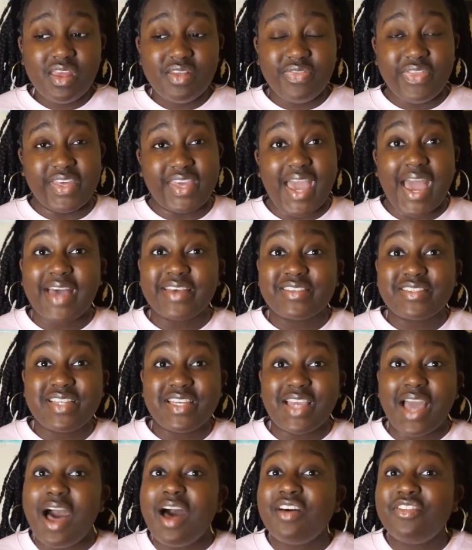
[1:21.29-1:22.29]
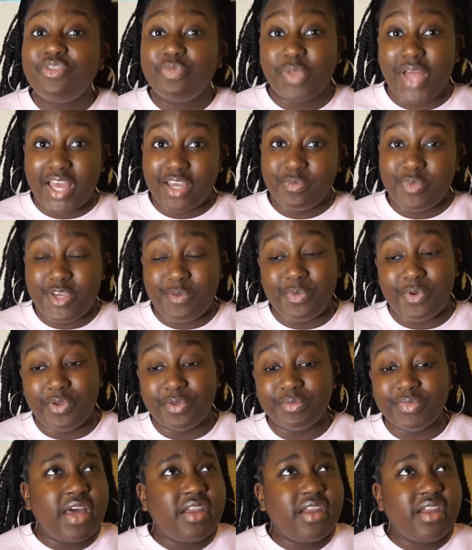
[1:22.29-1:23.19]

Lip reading: The casting of Black people.